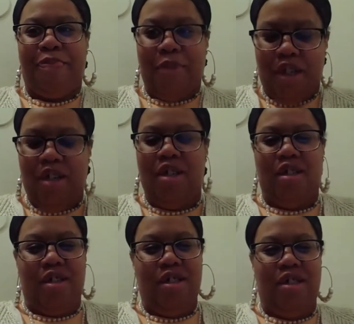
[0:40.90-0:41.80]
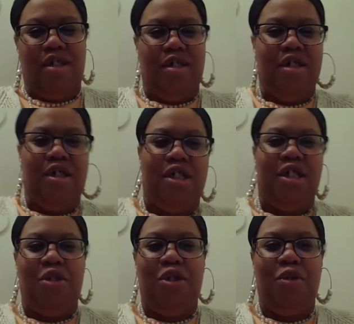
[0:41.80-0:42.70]
good to see
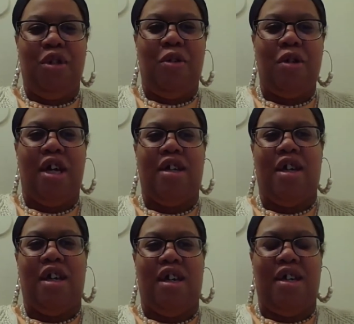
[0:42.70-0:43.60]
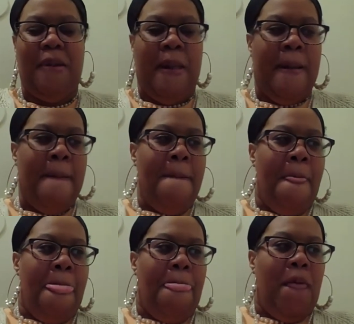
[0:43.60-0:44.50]
you doing okay, King.
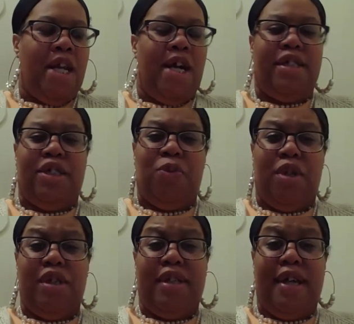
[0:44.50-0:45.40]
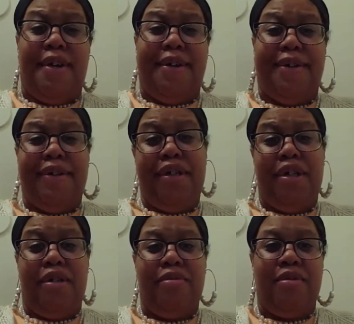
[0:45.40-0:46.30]
But I just wanted to kind of,
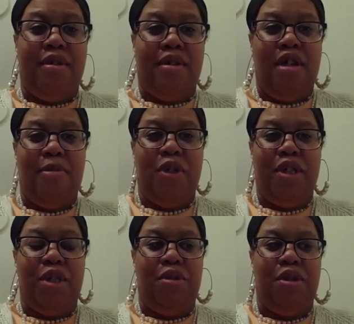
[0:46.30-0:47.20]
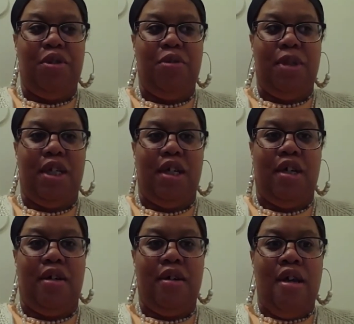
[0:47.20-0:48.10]
come on YouTube, and
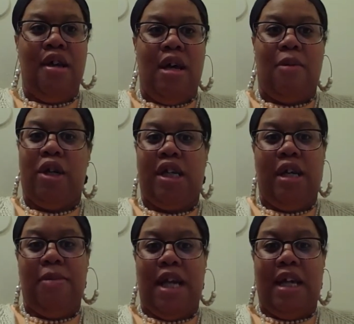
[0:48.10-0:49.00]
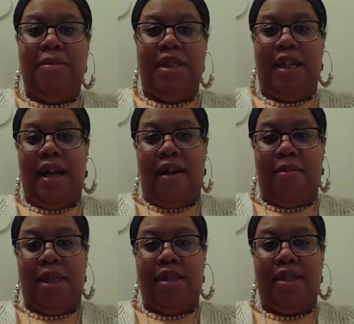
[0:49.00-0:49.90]
I'm going to keep names
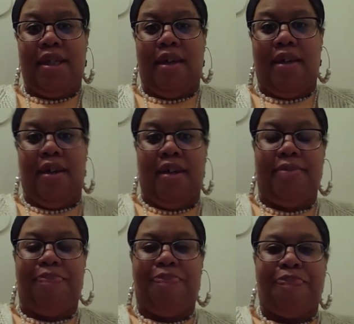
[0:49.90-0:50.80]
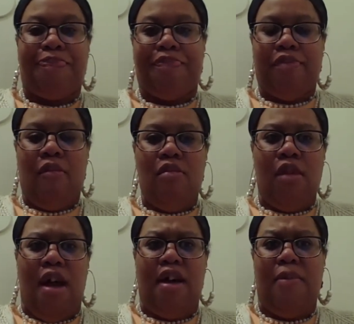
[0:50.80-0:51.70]
anonymous, and
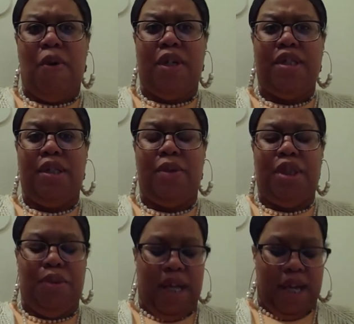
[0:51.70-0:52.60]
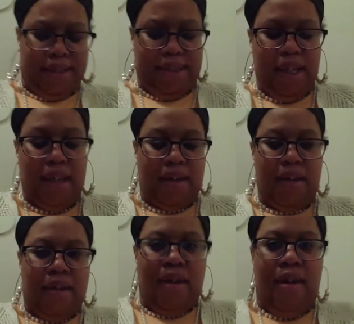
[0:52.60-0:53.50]
I am going to see what you guys think.
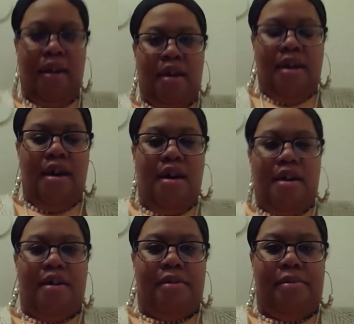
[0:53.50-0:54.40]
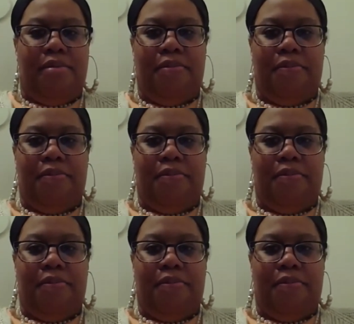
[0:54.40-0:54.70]
Um,